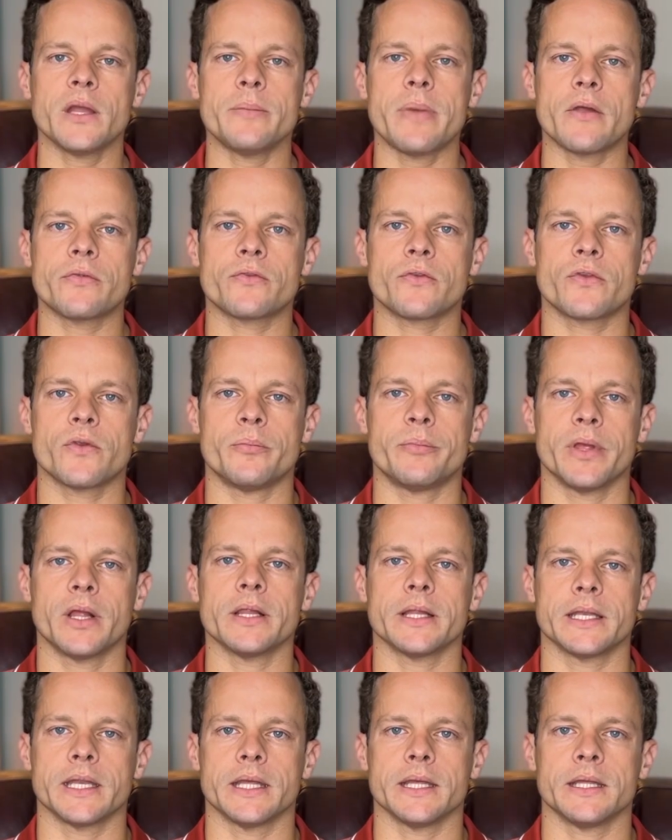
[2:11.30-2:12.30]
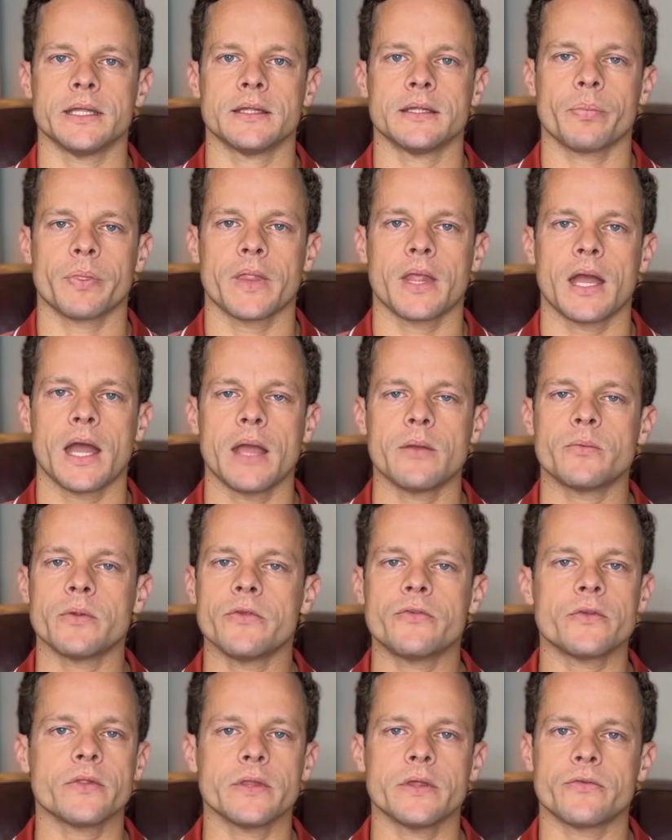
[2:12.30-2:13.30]
about stability, I
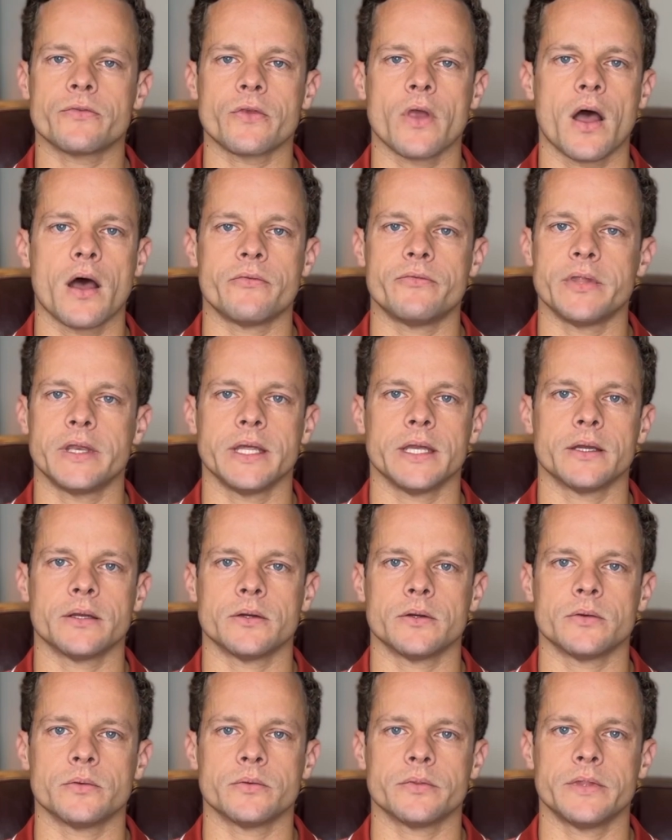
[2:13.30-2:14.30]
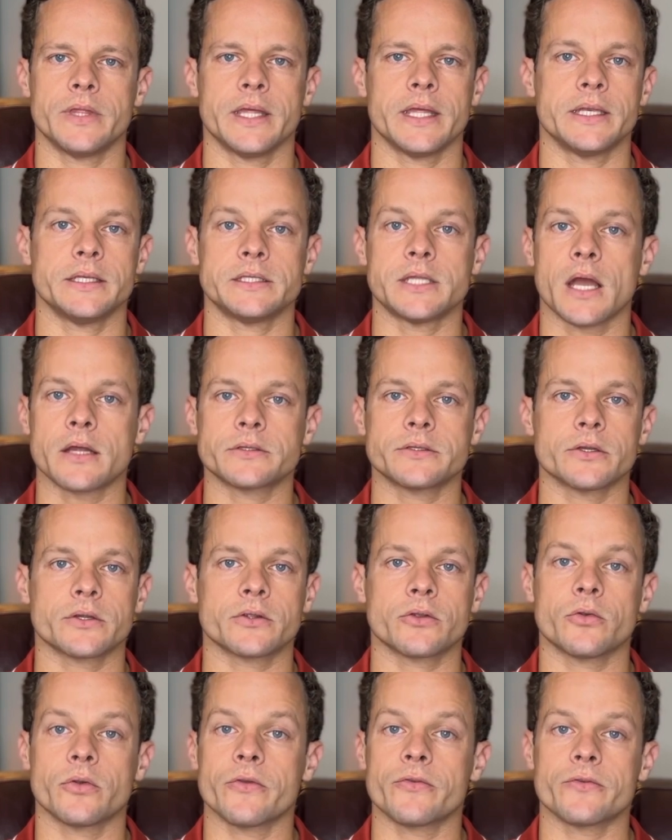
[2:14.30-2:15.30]
recently saw a video that Dr.
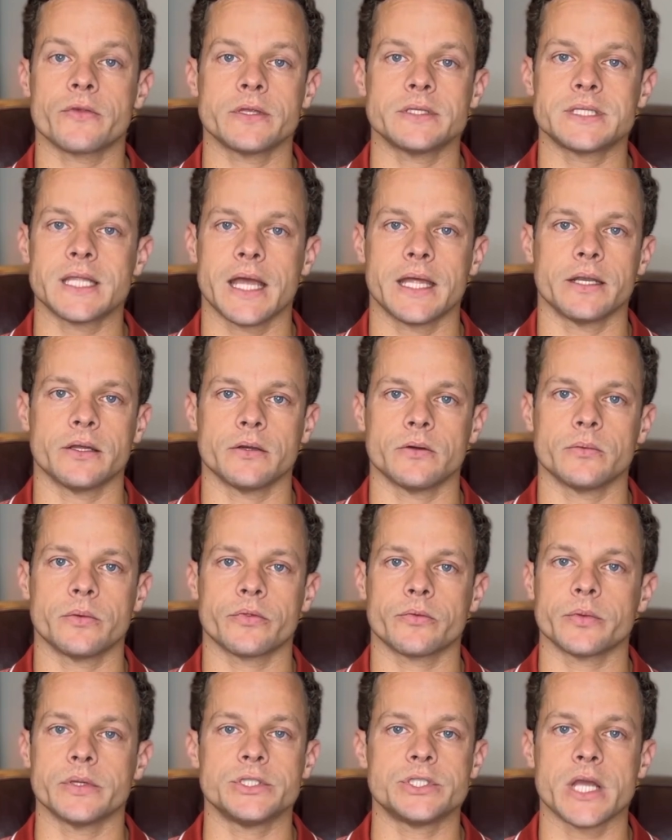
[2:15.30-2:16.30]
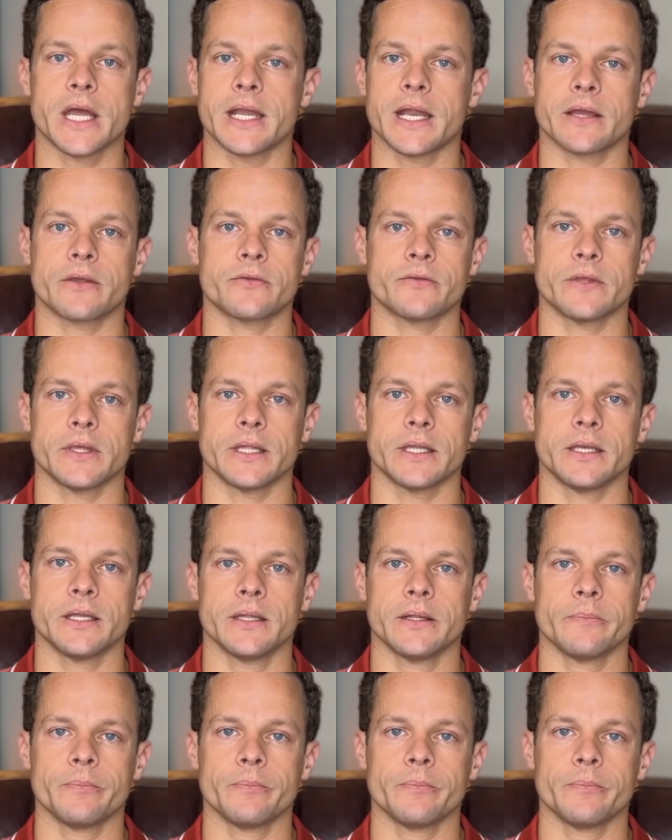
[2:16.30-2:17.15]
Chris Centeno with Regenexx did,